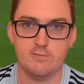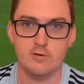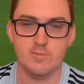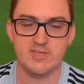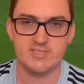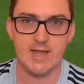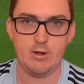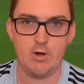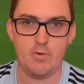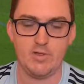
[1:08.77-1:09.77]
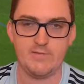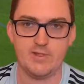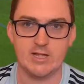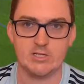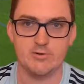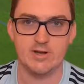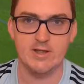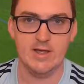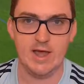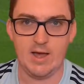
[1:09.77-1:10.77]
If you missed that, I will leave a link to it
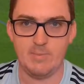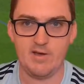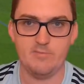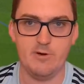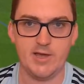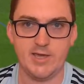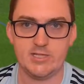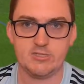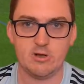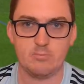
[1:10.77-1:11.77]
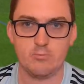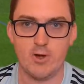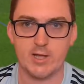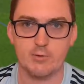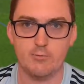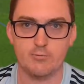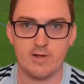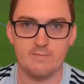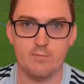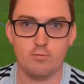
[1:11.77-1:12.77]
above my head, top right
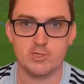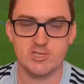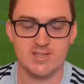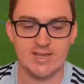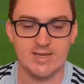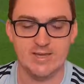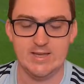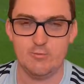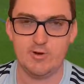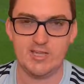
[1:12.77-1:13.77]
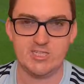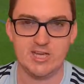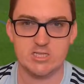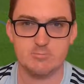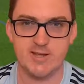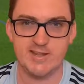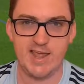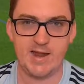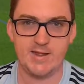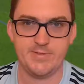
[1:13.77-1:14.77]
corner. Unfortunately, we just went
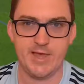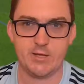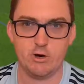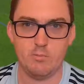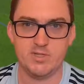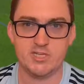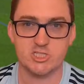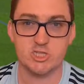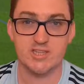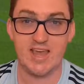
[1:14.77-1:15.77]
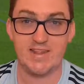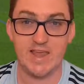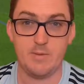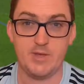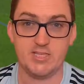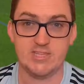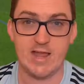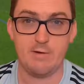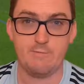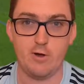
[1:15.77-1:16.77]
out in that competition, and that now means
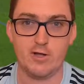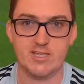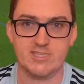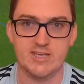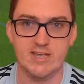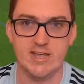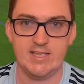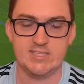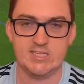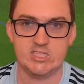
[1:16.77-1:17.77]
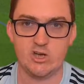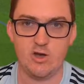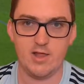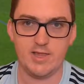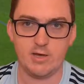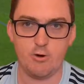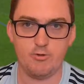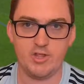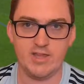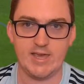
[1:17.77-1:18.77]
that our focus is entirely
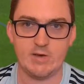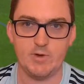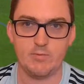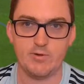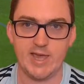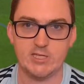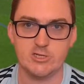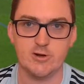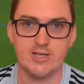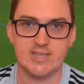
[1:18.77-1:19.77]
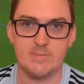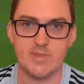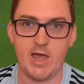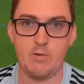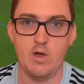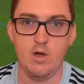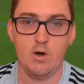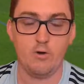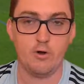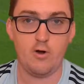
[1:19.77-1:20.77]
on the league, and we will catch you guys up now
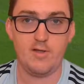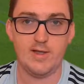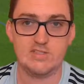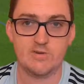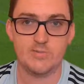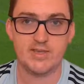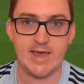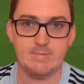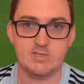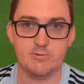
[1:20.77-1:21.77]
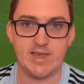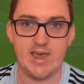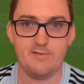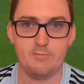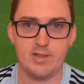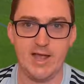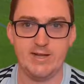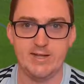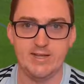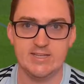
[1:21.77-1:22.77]
on highlights from the games that we have
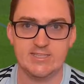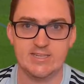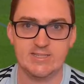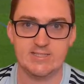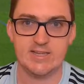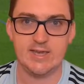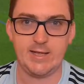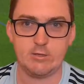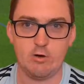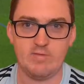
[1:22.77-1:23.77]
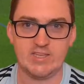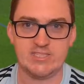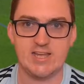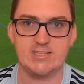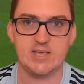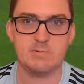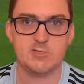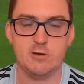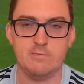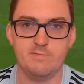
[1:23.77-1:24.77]
played since the end of yesterday's
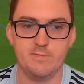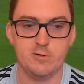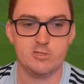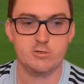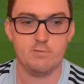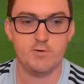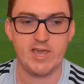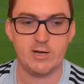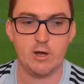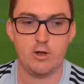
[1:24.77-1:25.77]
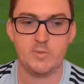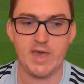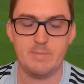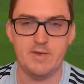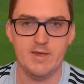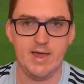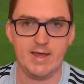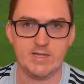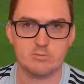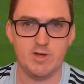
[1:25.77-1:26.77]
episode. And first off, we had a home game
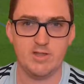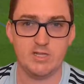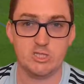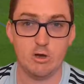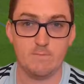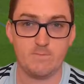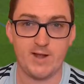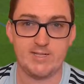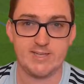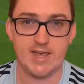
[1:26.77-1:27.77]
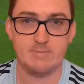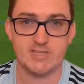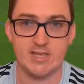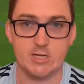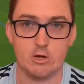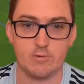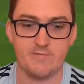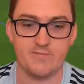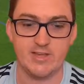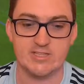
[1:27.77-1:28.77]
against one of the top three teams in
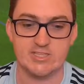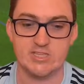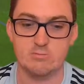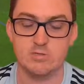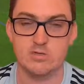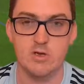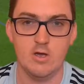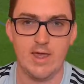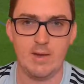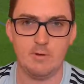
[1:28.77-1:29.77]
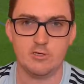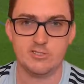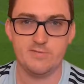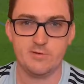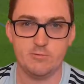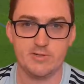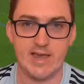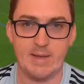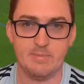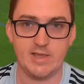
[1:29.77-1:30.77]
Corinthians. This was our most difficult
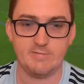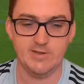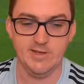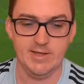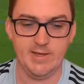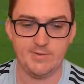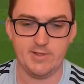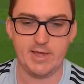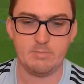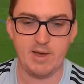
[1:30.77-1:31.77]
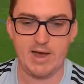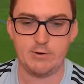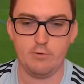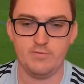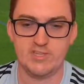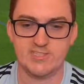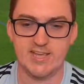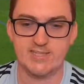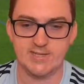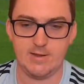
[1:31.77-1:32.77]
game left in the league part of the
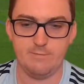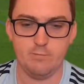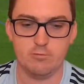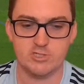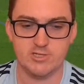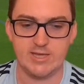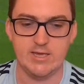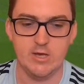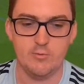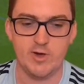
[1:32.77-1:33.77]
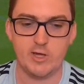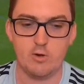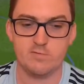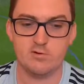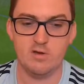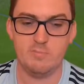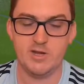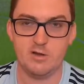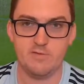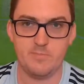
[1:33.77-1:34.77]
season. Now, unfortunately, we got off to a
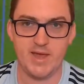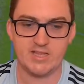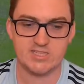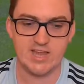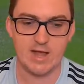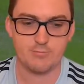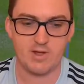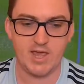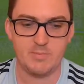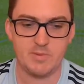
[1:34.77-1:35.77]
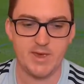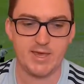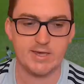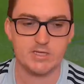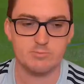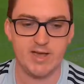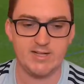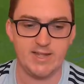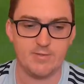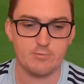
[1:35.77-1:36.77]
bit of a bad start. Rahimi making his
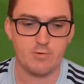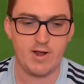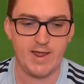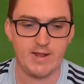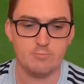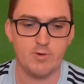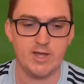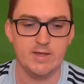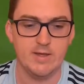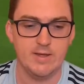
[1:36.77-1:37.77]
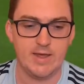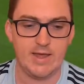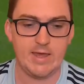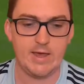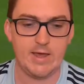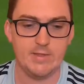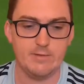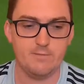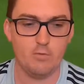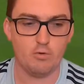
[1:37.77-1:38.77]
way down the right-hand wing here
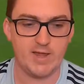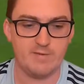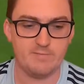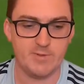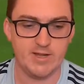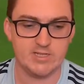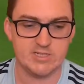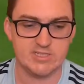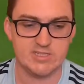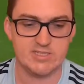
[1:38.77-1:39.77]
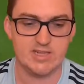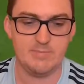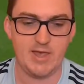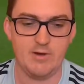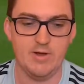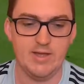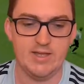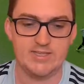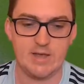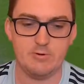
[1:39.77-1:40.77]
in the 14th minute, just as somehow
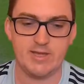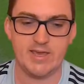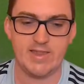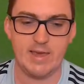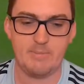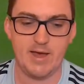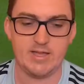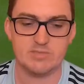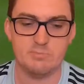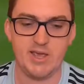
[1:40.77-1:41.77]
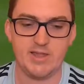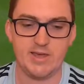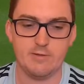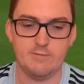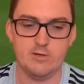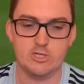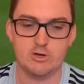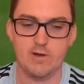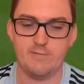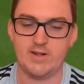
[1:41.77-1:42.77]
is able to get that pass. Melia, the first
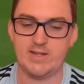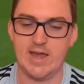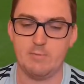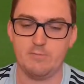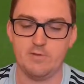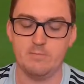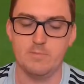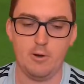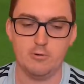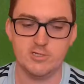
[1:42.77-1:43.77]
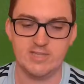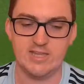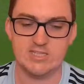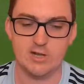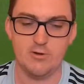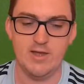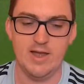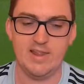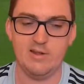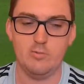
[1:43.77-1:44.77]
shot, I think, came off the post there. So
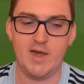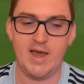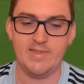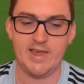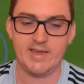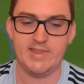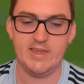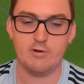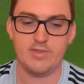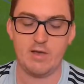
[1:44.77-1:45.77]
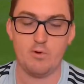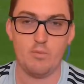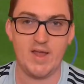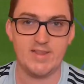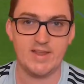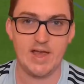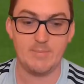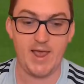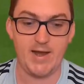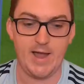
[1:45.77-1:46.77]
a little bit unlucky there, and they were 1-0
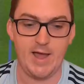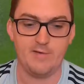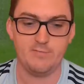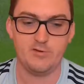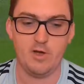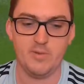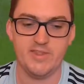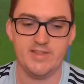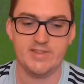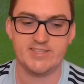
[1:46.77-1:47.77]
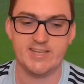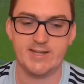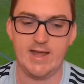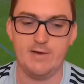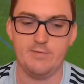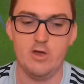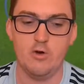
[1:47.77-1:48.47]
up at halftime. But then in the second half,